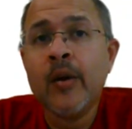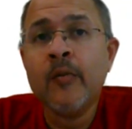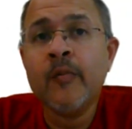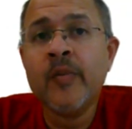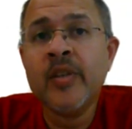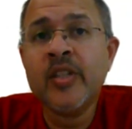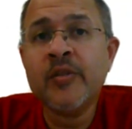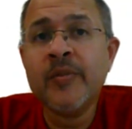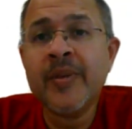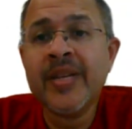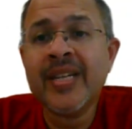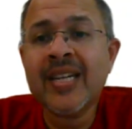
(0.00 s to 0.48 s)

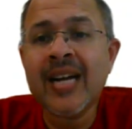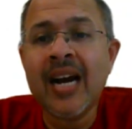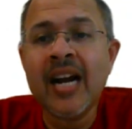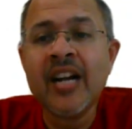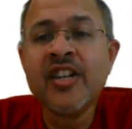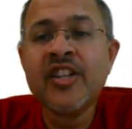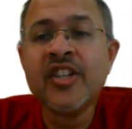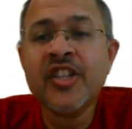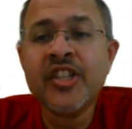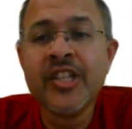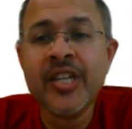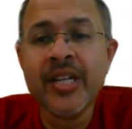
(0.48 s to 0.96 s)
which we
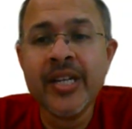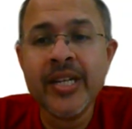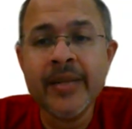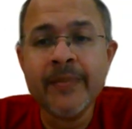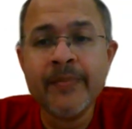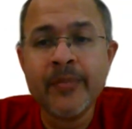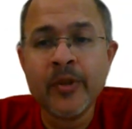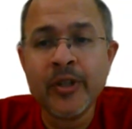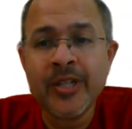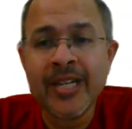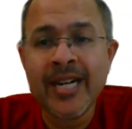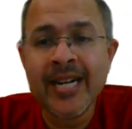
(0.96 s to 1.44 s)
can't really
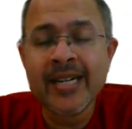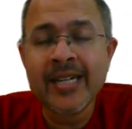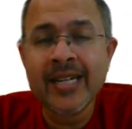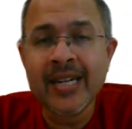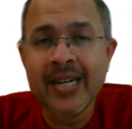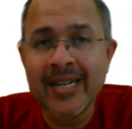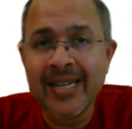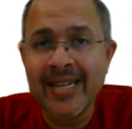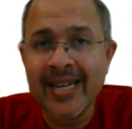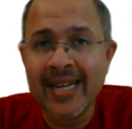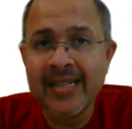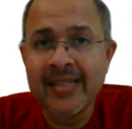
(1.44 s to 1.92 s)
protect
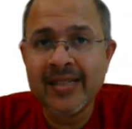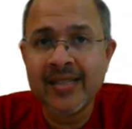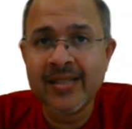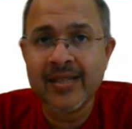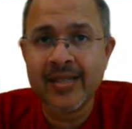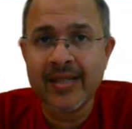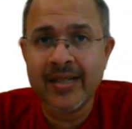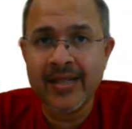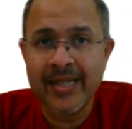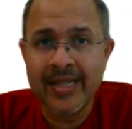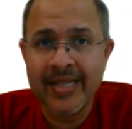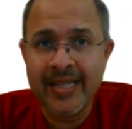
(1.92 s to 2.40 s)

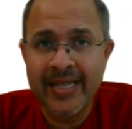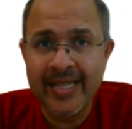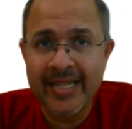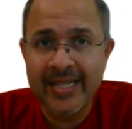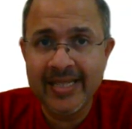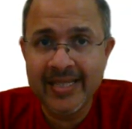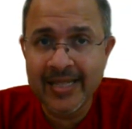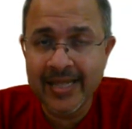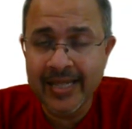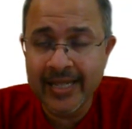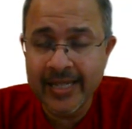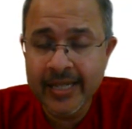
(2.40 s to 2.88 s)
against
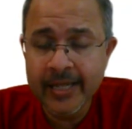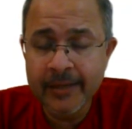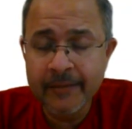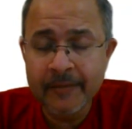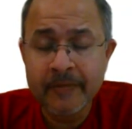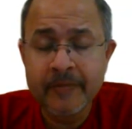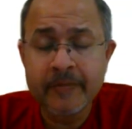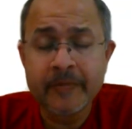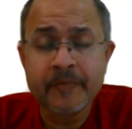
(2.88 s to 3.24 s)
easily.